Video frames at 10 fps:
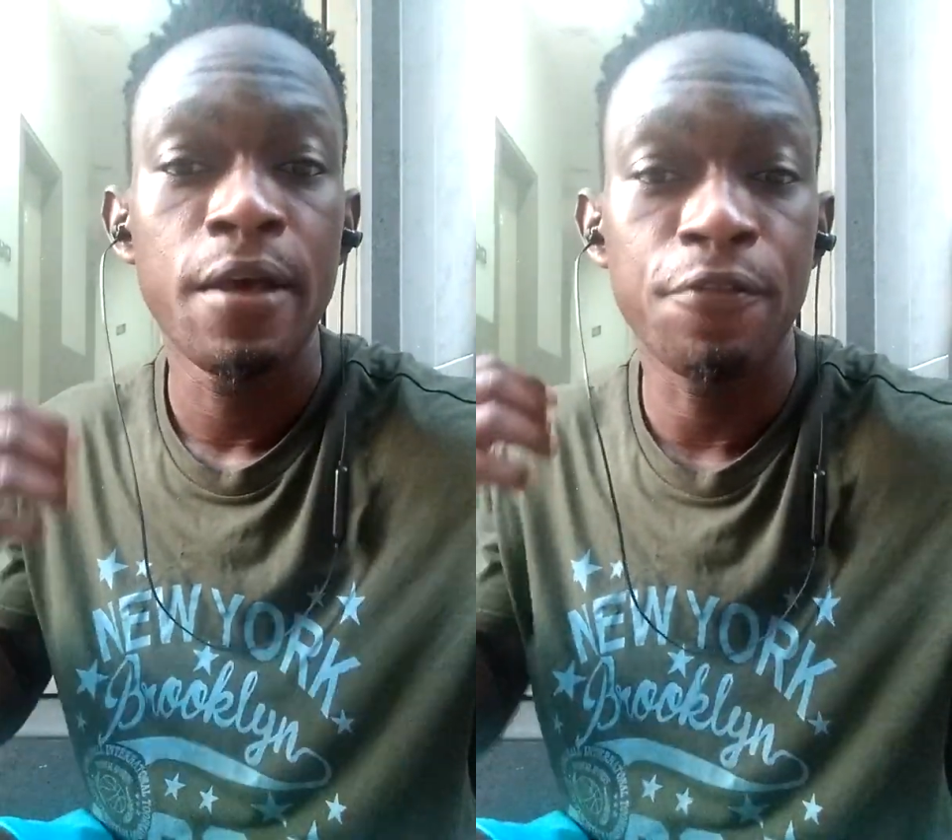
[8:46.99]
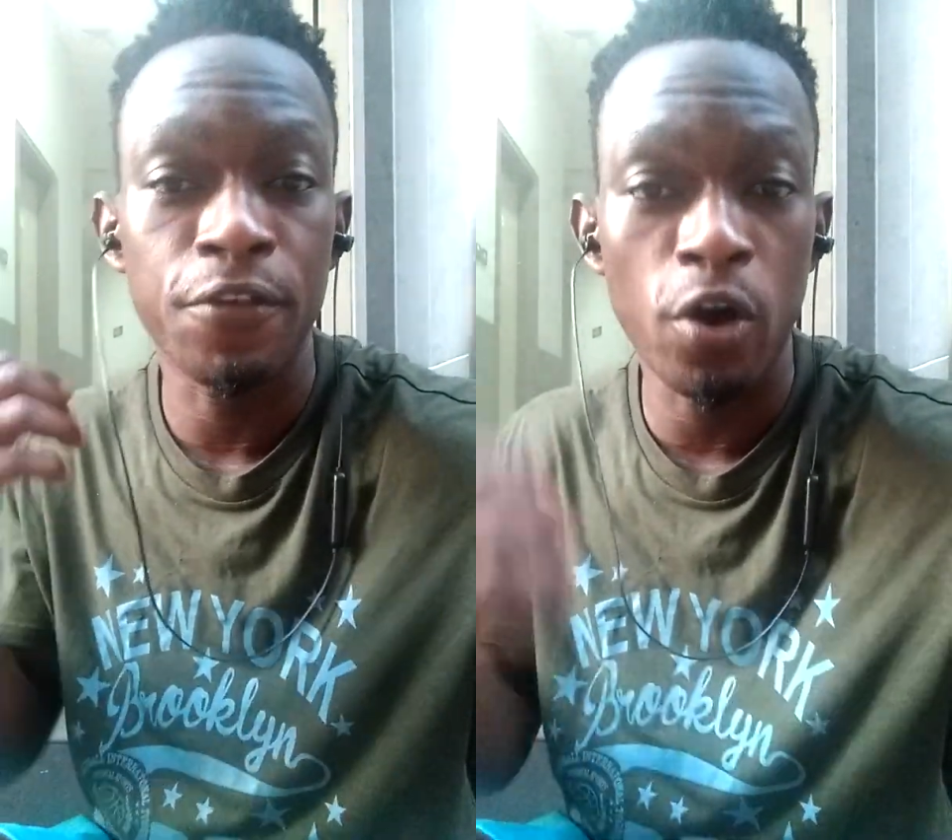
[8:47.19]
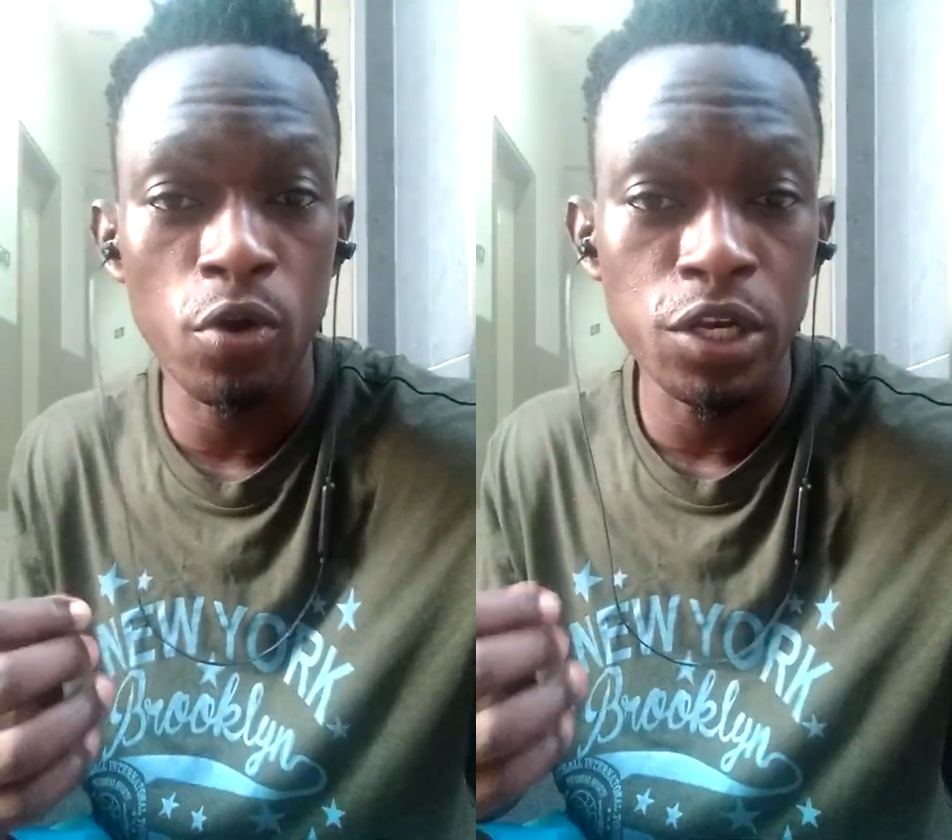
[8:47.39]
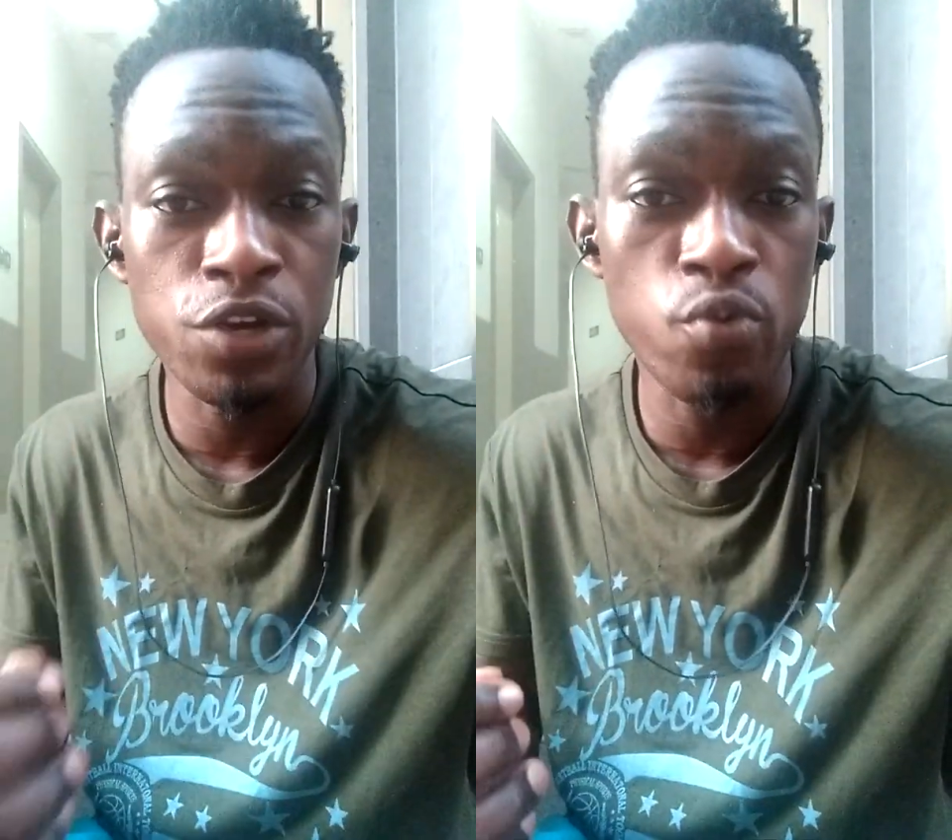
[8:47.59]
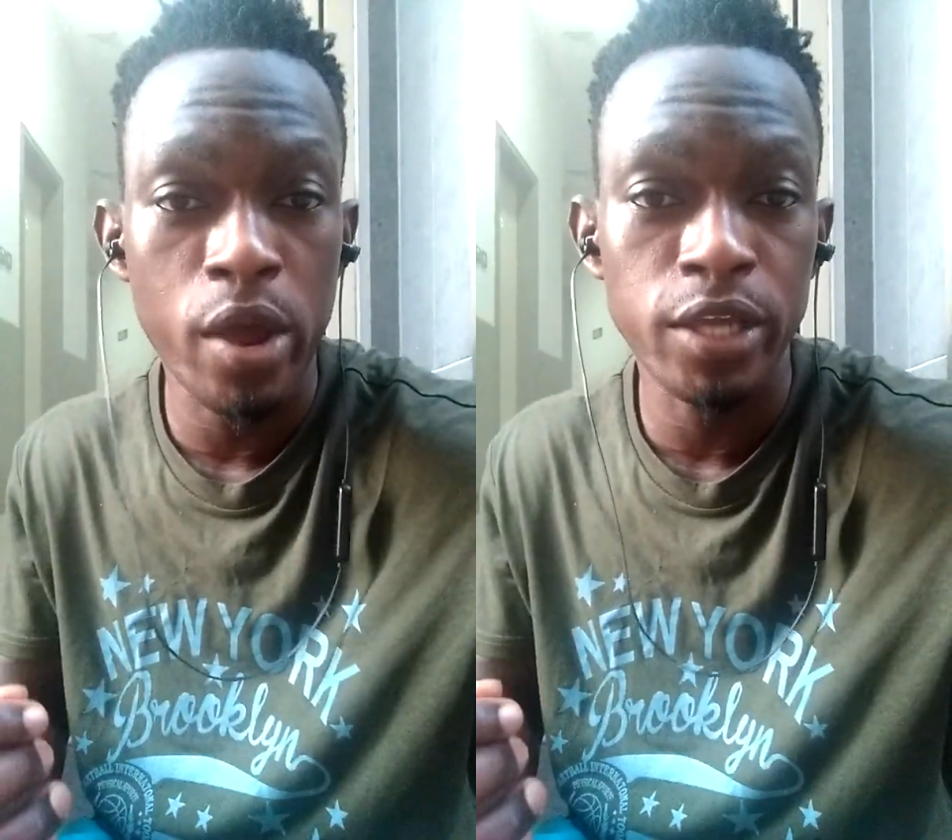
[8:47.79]
the only
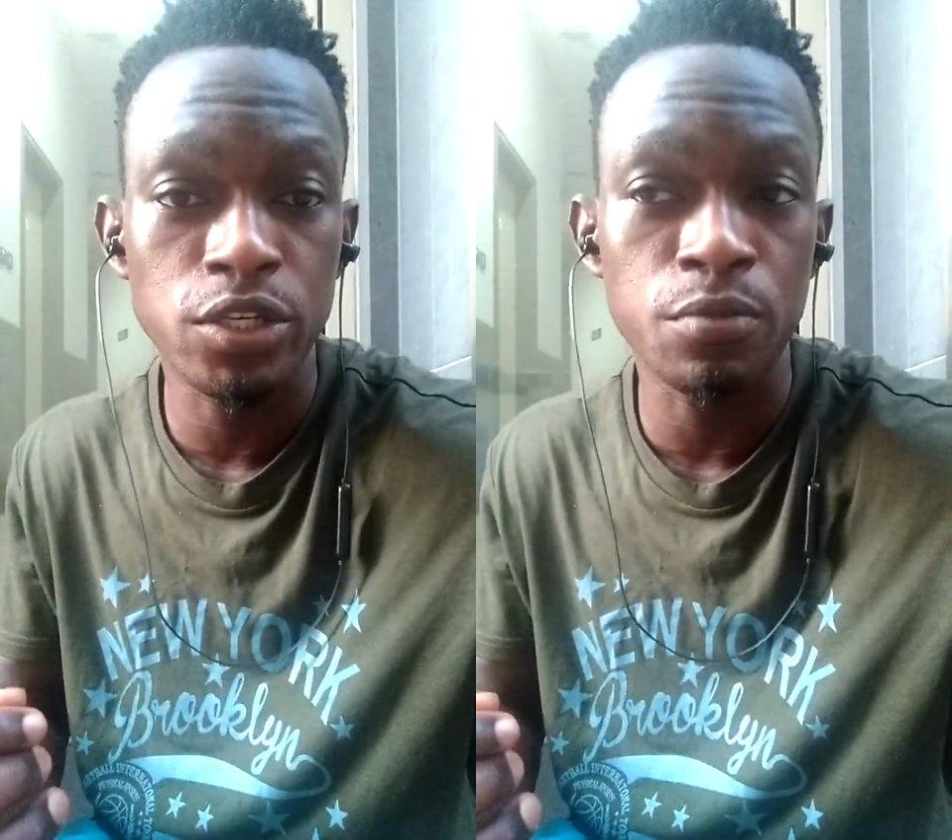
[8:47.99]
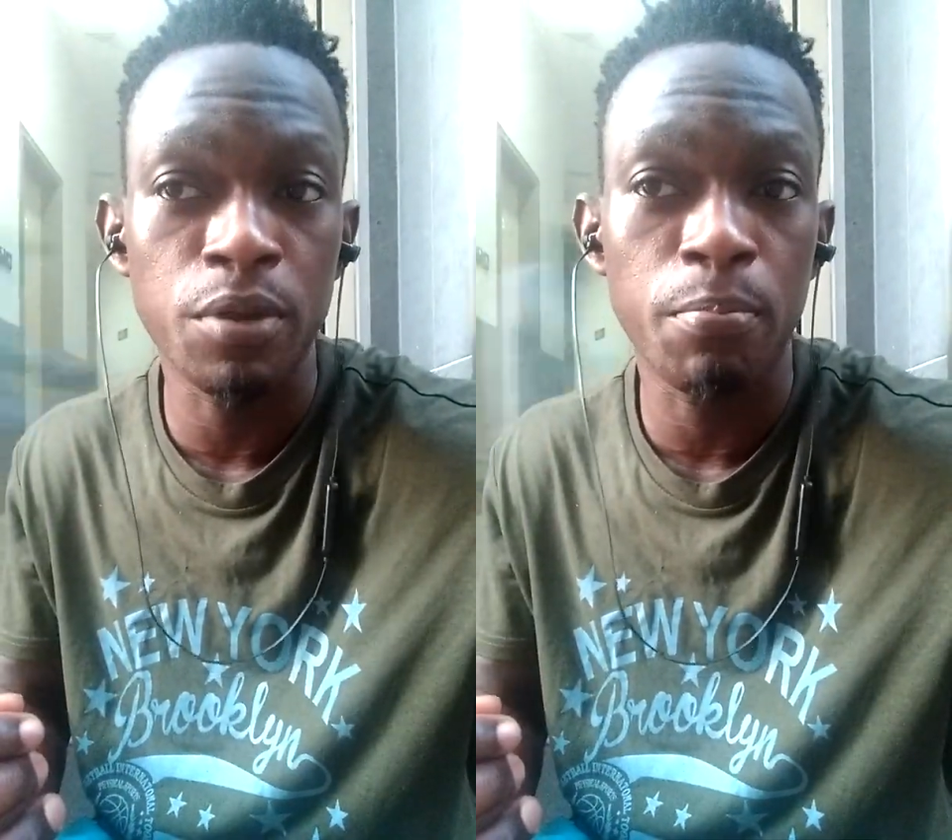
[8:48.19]
way to be